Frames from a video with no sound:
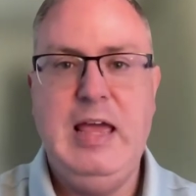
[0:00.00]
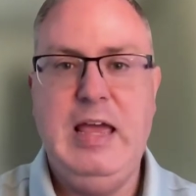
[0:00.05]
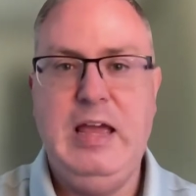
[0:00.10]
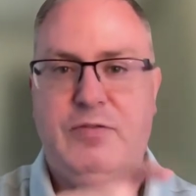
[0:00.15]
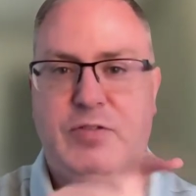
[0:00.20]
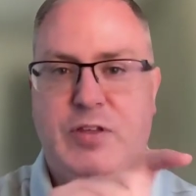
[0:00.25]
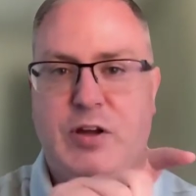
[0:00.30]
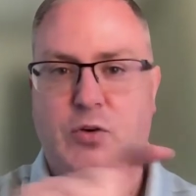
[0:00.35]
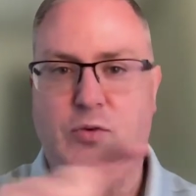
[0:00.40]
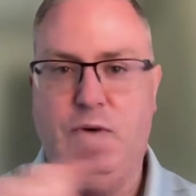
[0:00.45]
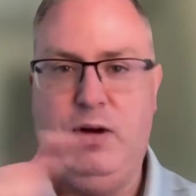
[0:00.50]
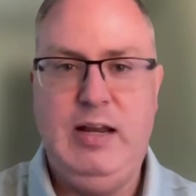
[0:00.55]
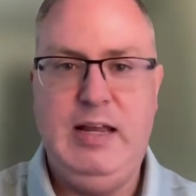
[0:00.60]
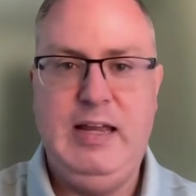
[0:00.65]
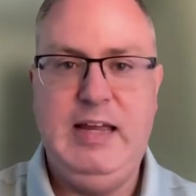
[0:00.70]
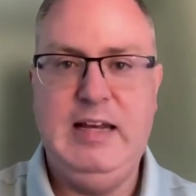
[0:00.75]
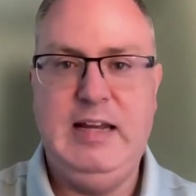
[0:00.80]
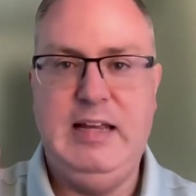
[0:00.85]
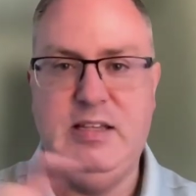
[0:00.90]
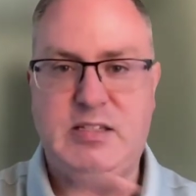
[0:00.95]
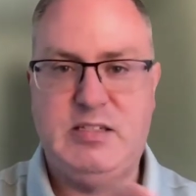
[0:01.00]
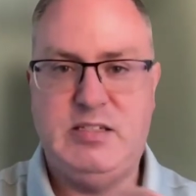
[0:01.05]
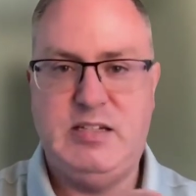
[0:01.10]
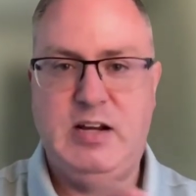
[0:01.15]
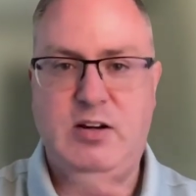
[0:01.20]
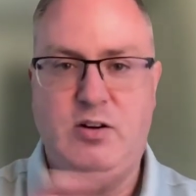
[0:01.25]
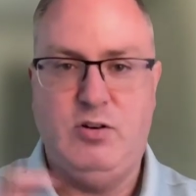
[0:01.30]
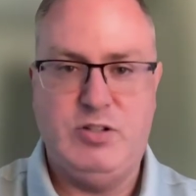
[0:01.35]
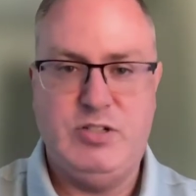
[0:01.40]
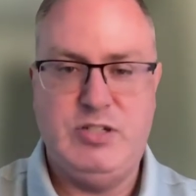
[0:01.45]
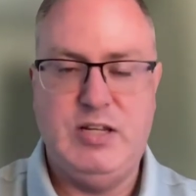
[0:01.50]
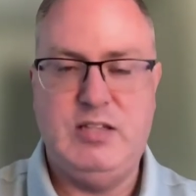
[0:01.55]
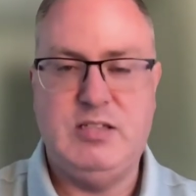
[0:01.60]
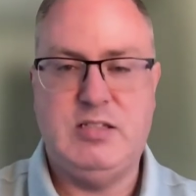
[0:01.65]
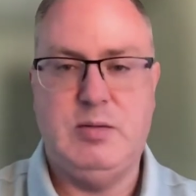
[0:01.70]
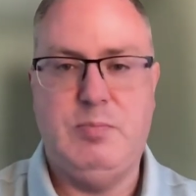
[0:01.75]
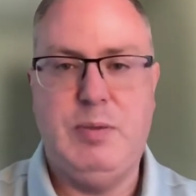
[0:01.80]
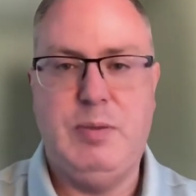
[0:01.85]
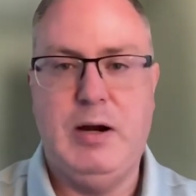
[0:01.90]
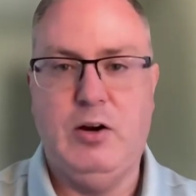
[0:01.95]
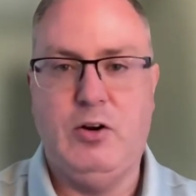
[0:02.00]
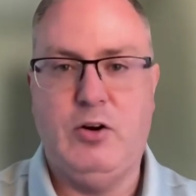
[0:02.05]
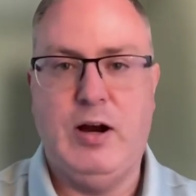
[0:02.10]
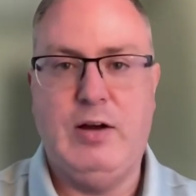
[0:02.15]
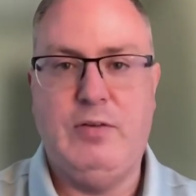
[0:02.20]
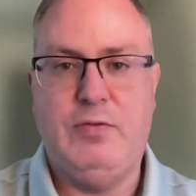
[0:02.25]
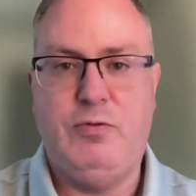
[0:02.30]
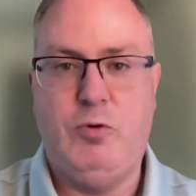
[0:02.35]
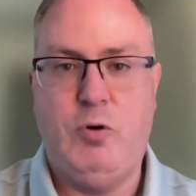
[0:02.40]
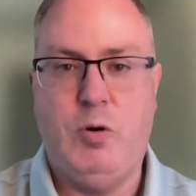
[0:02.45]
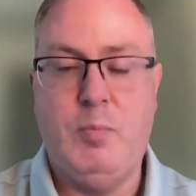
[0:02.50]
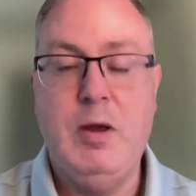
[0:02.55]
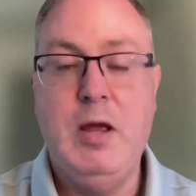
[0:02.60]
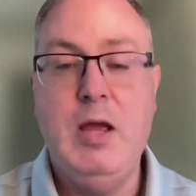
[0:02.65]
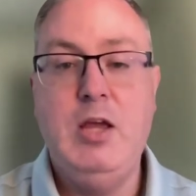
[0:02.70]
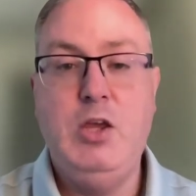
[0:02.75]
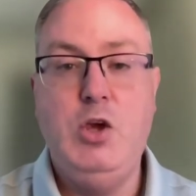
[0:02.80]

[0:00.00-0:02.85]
if they're reading it in standard sentence and paragraph form.